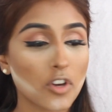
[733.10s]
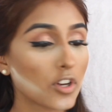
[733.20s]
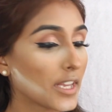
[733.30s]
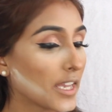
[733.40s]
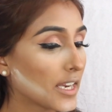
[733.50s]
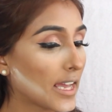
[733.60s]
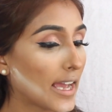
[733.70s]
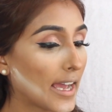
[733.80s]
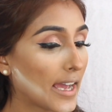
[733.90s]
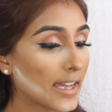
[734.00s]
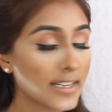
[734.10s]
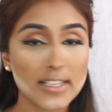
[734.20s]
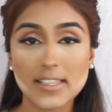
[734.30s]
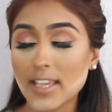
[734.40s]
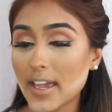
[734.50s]
gone in and
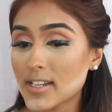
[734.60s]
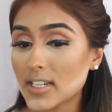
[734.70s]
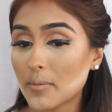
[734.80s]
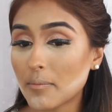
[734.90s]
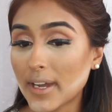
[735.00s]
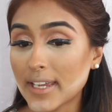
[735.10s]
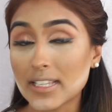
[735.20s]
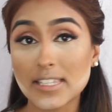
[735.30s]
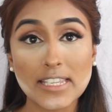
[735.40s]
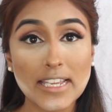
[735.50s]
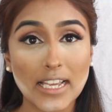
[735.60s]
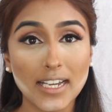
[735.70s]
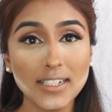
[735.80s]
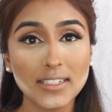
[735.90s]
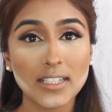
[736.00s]
set my
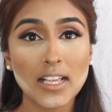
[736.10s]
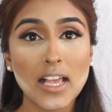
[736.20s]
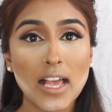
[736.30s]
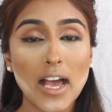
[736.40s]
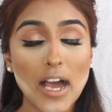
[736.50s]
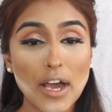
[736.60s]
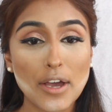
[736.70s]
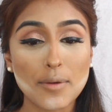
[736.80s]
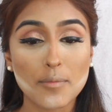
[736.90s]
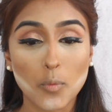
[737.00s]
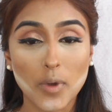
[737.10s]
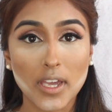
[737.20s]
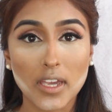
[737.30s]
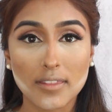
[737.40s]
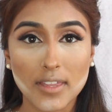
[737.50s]
concealer
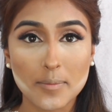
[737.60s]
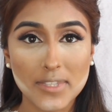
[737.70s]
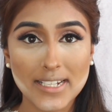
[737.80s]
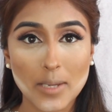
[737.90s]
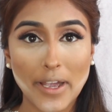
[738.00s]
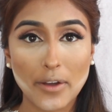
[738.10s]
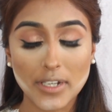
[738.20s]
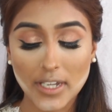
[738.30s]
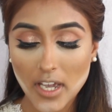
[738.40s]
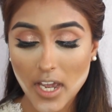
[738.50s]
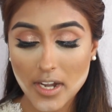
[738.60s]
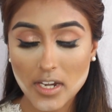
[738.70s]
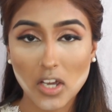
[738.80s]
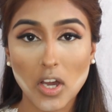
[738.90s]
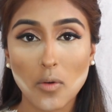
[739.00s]
with setting powder,
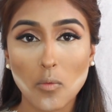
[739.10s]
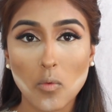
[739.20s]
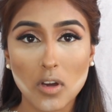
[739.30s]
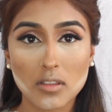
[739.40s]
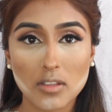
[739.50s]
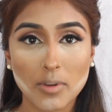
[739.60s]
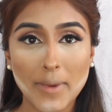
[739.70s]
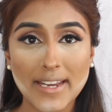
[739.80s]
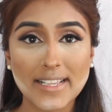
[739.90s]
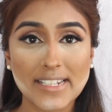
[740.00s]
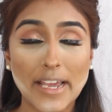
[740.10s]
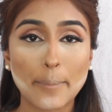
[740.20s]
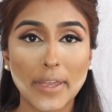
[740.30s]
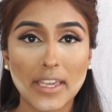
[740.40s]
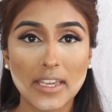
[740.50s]
and what the remaining
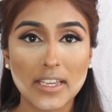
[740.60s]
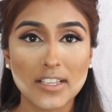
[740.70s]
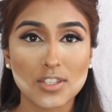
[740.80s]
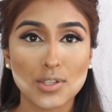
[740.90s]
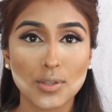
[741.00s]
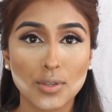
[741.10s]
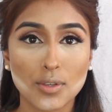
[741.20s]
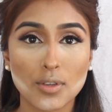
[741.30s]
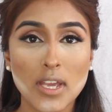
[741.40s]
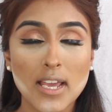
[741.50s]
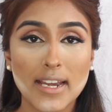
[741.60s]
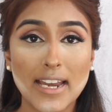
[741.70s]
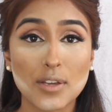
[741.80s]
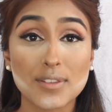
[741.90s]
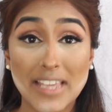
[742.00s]
step is to
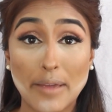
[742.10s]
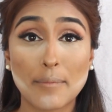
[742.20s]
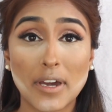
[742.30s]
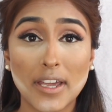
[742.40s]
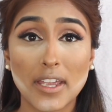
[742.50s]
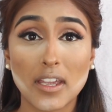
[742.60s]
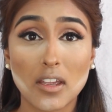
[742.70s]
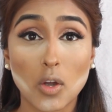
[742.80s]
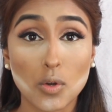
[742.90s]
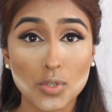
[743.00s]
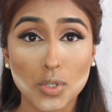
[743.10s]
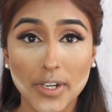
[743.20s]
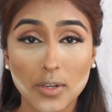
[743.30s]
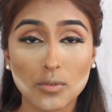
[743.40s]
now set my contouring.